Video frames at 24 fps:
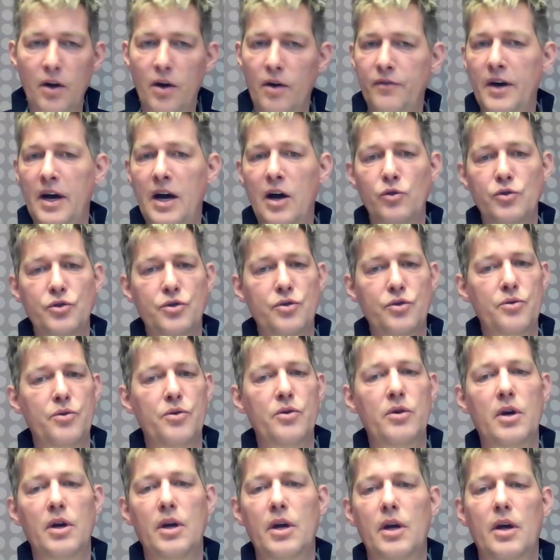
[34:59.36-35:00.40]
how
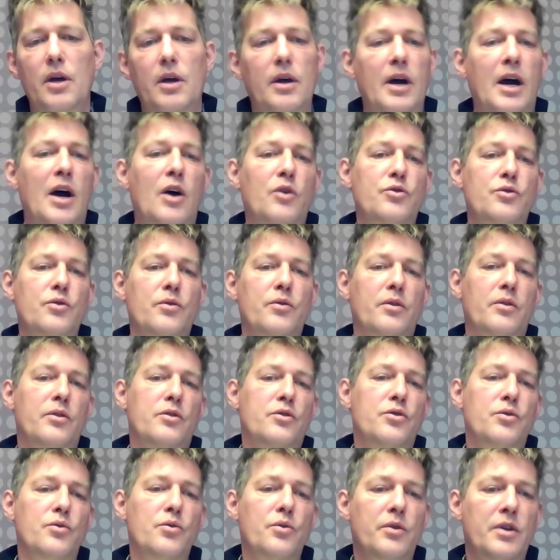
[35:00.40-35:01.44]
to
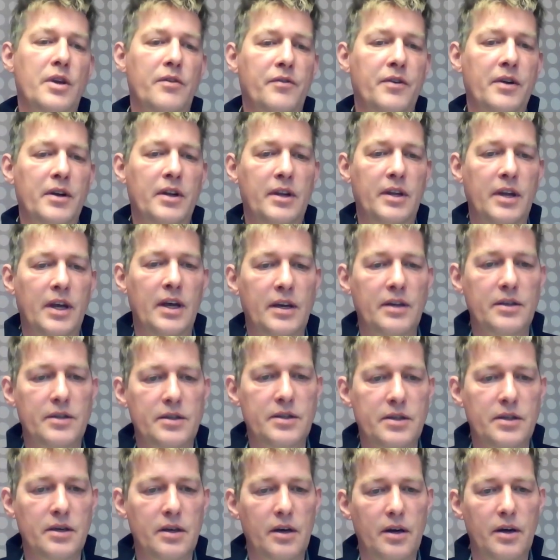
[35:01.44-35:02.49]
do different
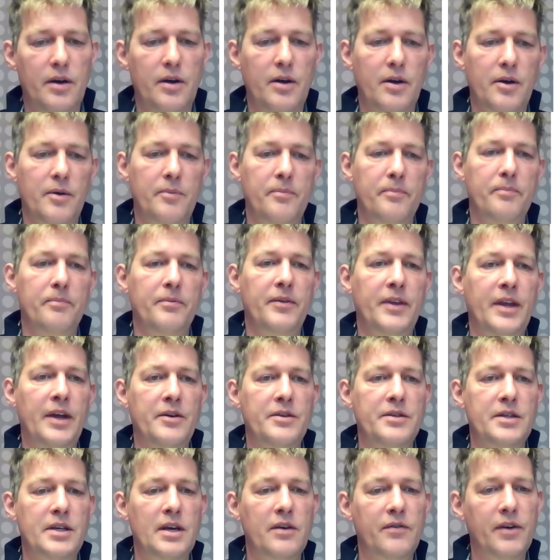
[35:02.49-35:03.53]
things.
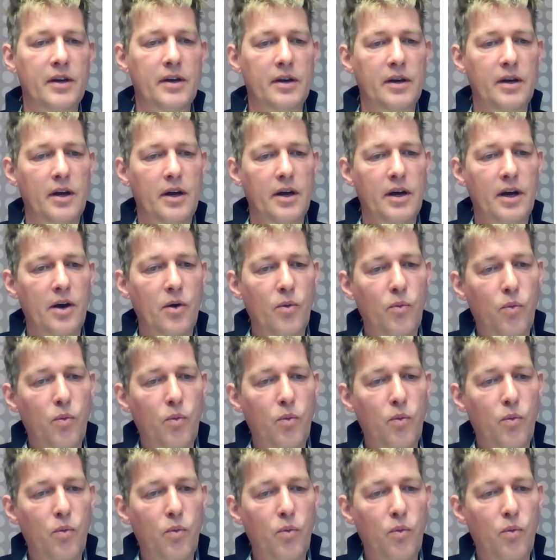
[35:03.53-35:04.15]
There's even a